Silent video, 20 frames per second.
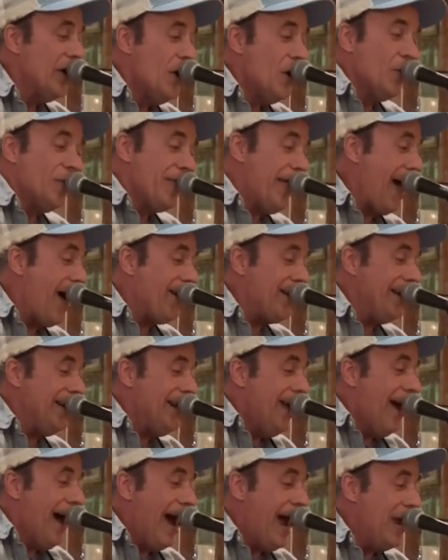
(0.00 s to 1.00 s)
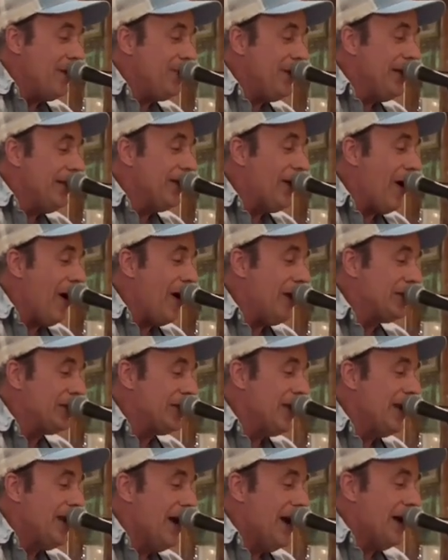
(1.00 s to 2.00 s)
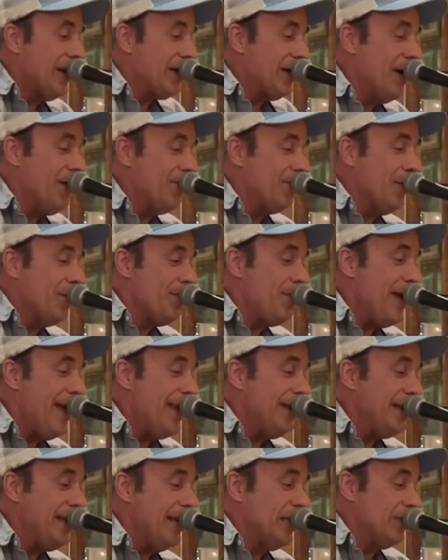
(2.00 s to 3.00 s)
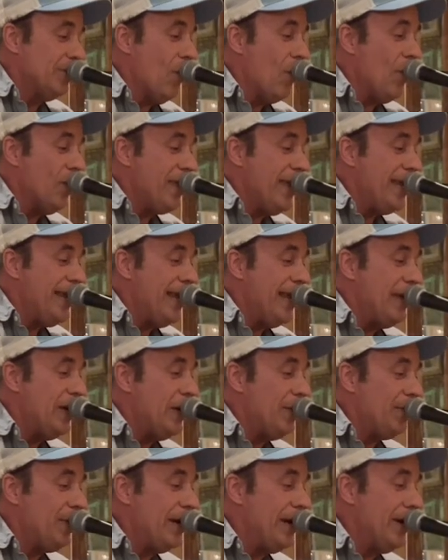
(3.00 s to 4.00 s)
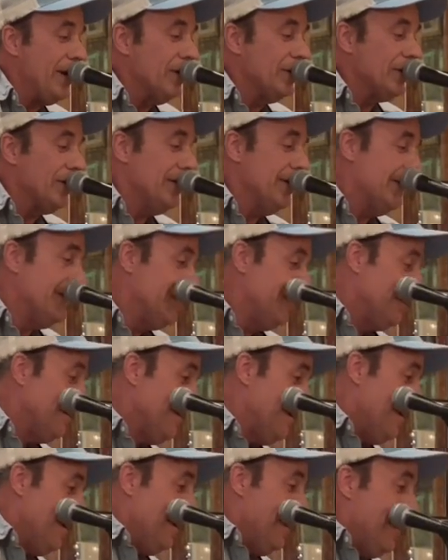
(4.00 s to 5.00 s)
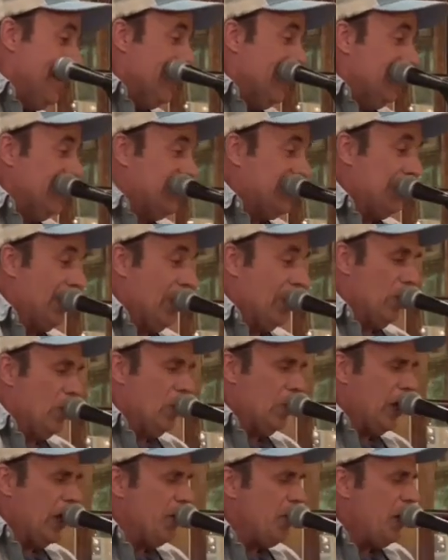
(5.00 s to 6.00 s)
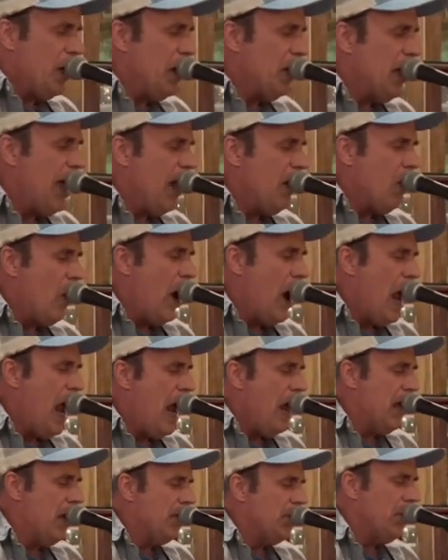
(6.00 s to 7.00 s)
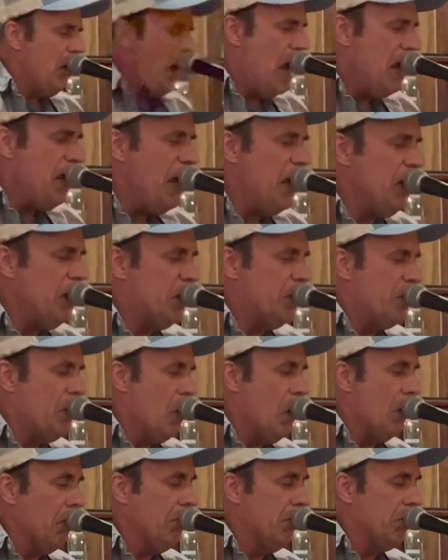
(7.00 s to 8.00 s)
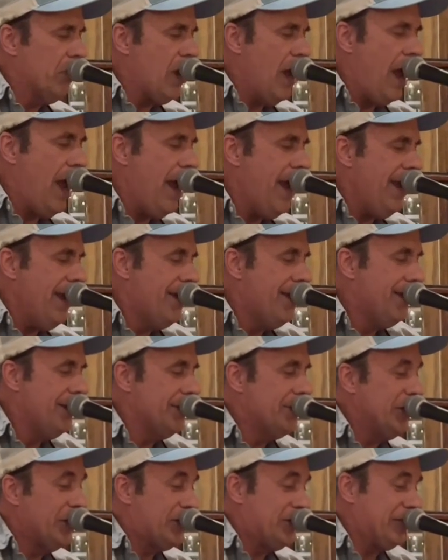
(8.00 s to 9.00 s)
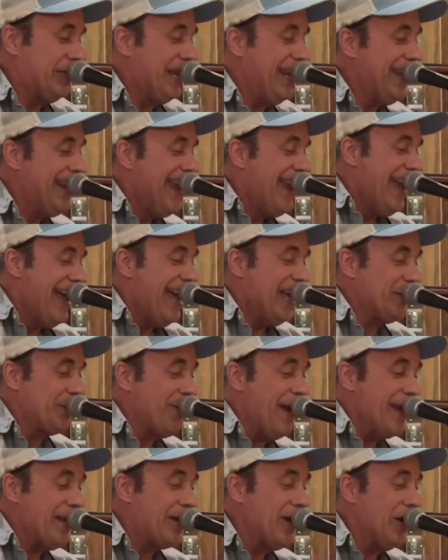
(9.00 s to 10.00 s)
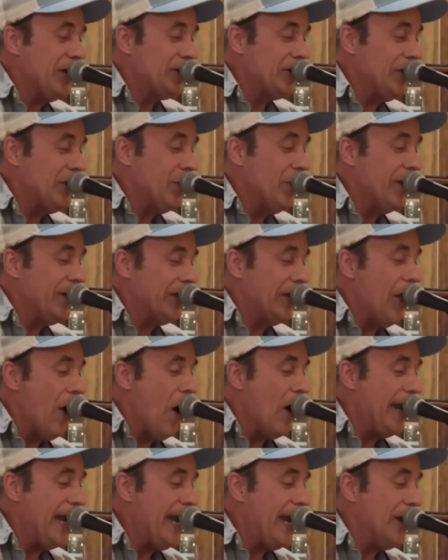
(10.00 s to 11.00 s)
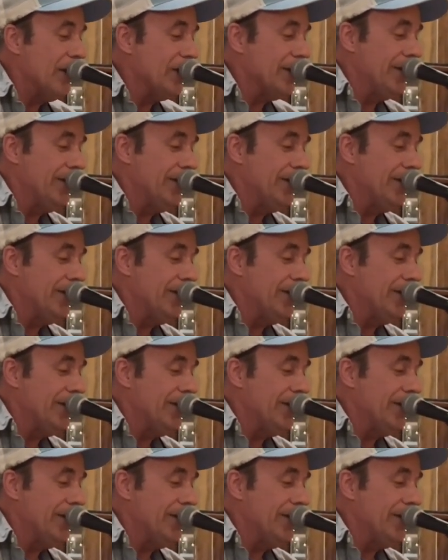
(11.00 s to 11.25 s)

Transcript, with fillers: Without it, I'd be lost. A comfort pet is more than it appears so don't look at me that way. I need this milk, okay? Just see it as my cousin with long ear.